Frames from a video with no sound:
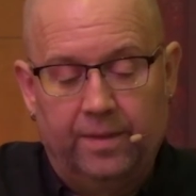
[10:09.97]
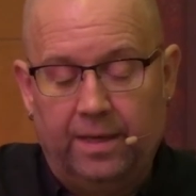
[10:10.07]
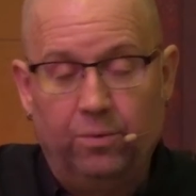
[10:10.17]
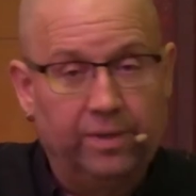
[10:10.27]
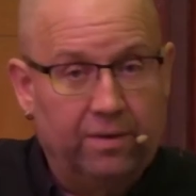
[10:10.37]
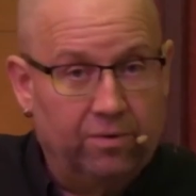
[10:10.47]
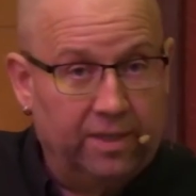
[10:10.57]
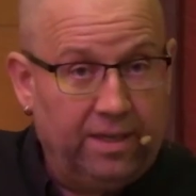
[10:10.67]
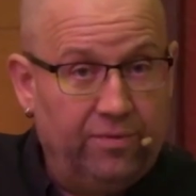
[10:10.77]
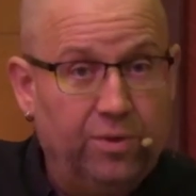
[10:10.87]
He will never
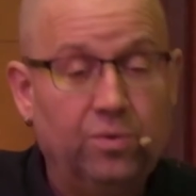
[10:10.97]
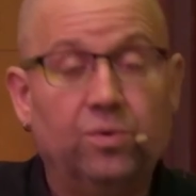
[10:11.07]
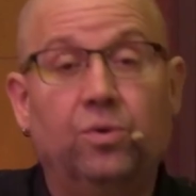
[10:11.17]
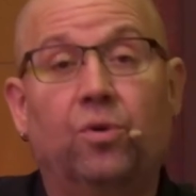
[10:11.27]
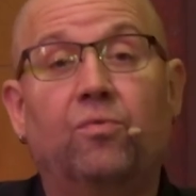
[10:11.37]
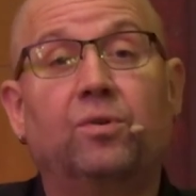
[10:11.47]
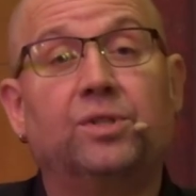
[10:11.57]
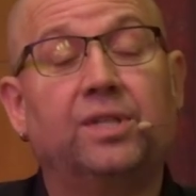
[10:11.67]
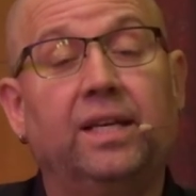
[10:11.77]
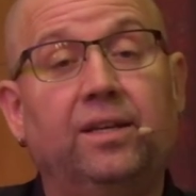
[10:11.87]
leave you nor
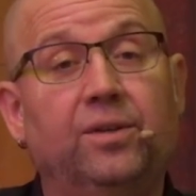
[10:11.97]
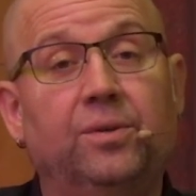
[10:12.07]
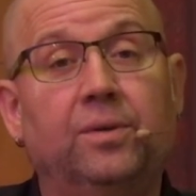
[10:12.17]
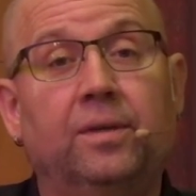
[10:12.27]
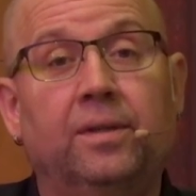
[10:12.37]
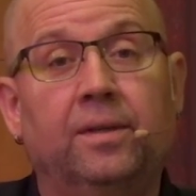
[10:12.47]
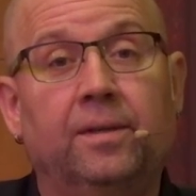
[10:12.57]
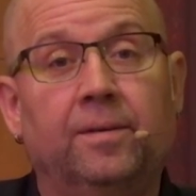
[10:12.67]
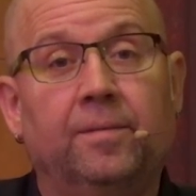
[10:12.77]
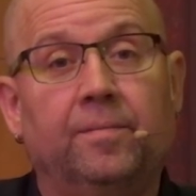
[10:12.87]
forsake you.
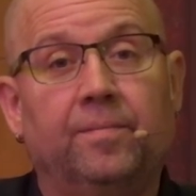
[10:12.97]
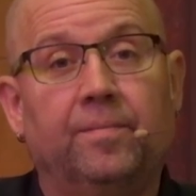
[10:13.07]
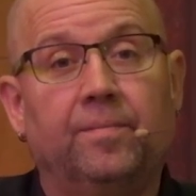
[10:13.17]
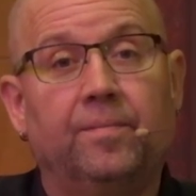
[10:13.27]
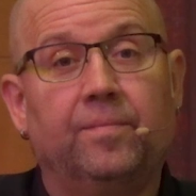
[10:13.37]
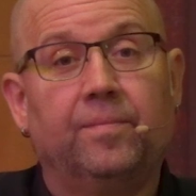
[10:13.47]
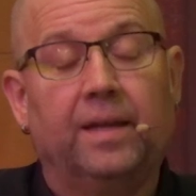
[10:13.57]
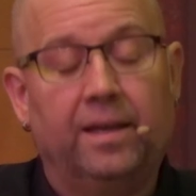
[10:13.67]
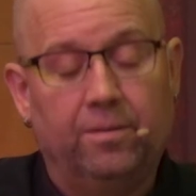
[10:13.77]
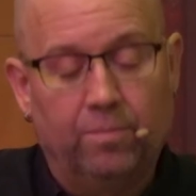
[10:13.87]

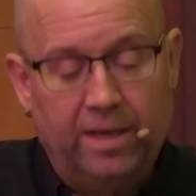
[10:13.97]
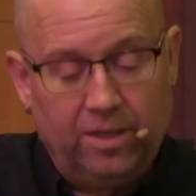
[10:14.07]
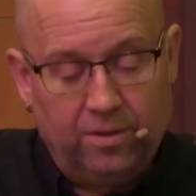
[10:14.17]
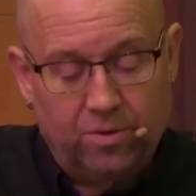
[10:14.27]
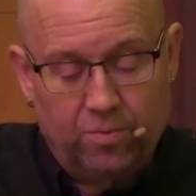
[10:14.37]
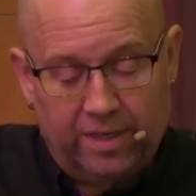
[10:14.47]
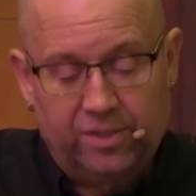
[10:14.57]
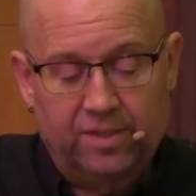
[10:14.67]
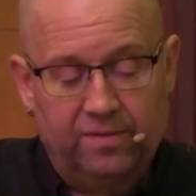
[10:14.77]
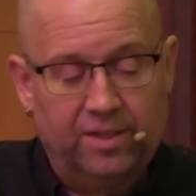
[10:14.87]
And may the
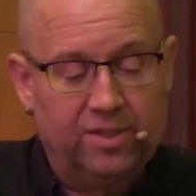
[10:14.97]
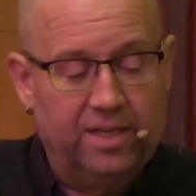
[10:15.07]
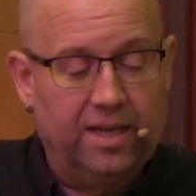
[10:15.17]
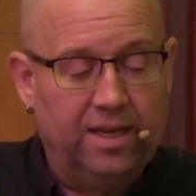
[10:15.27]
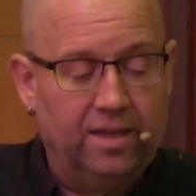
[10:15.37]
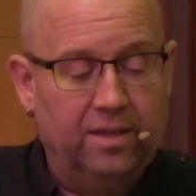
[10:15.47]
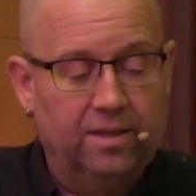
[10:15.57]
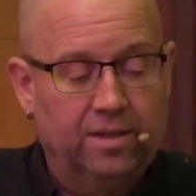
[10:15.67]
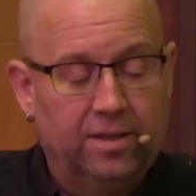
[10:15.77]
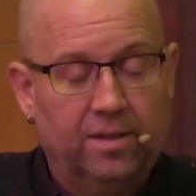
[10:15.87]
rest of this day
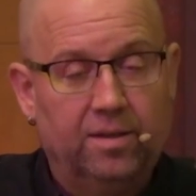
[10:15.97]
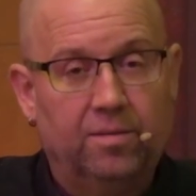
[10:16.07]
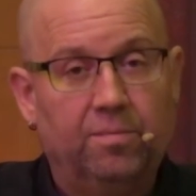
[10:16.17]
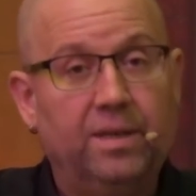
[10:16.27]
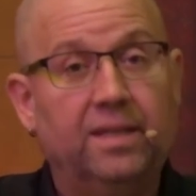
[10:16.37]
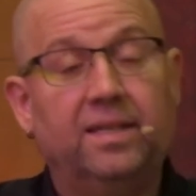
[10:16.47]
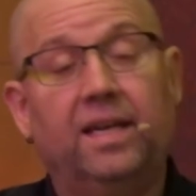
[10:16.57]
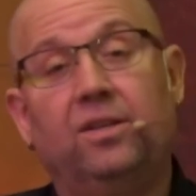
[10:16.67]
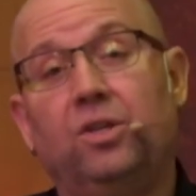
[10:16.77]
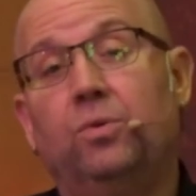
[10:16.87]
be a
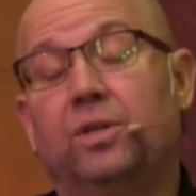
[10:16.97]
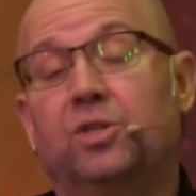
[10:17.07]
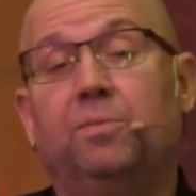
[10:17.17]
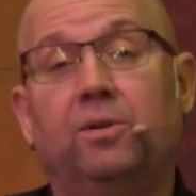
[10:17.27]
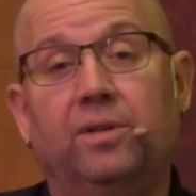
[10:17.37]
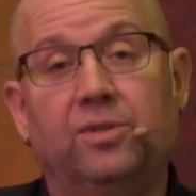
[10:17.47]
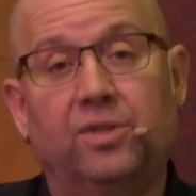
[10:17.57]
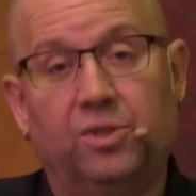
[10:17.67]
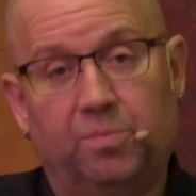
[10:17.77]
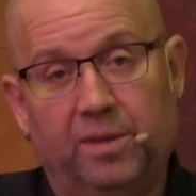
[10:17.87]
day that you experience
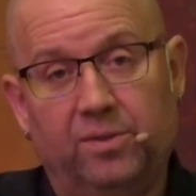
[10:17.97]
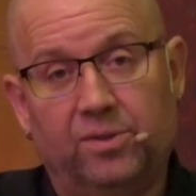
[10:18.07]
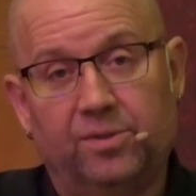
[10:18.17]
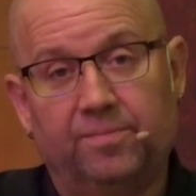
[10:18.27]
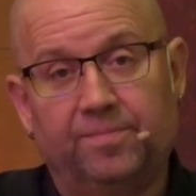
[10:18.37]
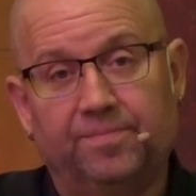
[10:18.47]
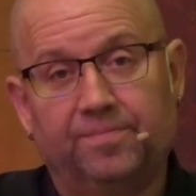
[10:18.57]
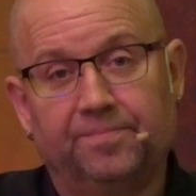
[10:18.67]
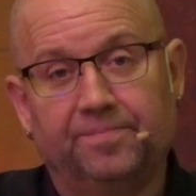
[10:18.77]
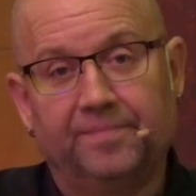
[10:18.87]
his peace.
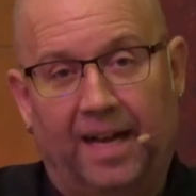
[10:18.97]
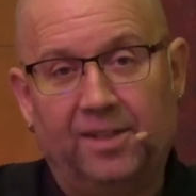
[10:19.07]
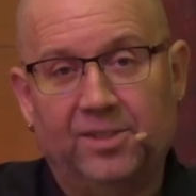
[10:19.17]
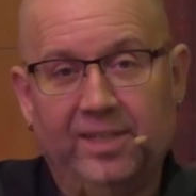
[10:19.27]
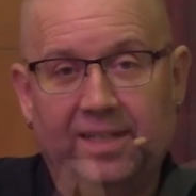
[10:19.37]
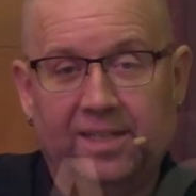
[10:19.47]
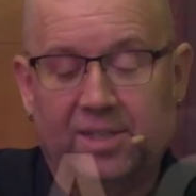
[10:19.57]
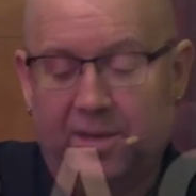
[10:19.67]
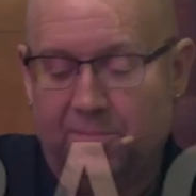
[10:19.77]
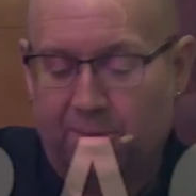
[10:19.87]
I'll see you
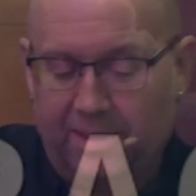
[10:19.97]
next time.